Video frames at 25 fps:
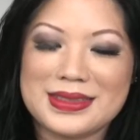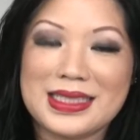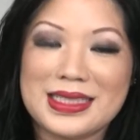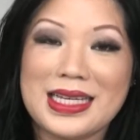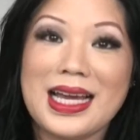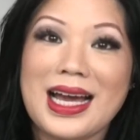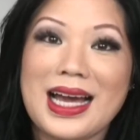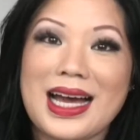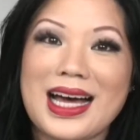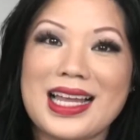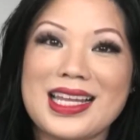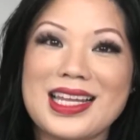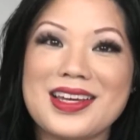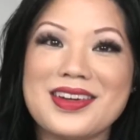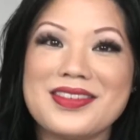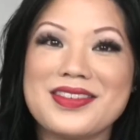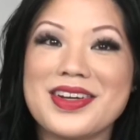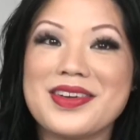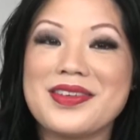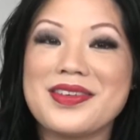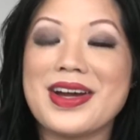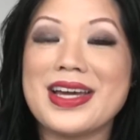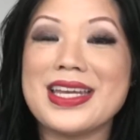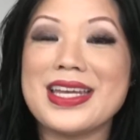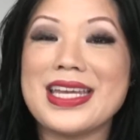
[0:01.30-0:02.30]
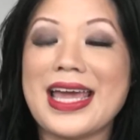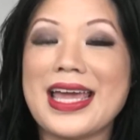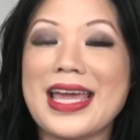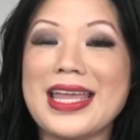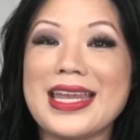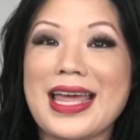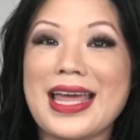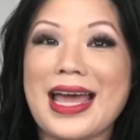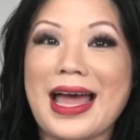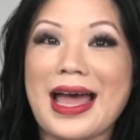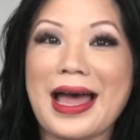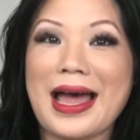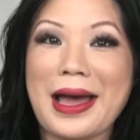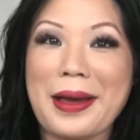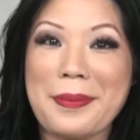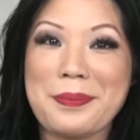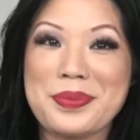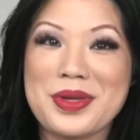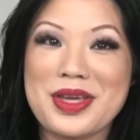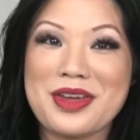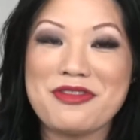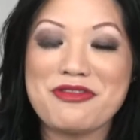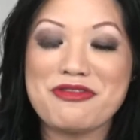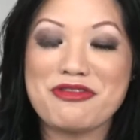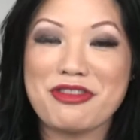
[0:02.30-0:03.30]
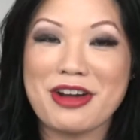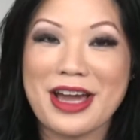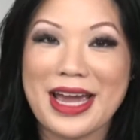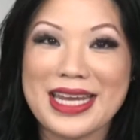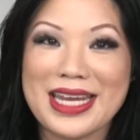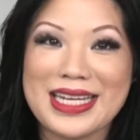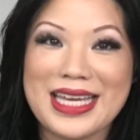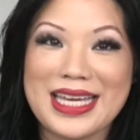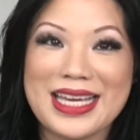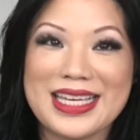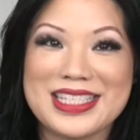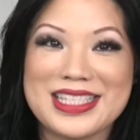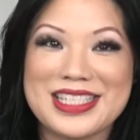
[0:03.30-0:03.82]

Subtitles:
Hello, everyone, and happy Friday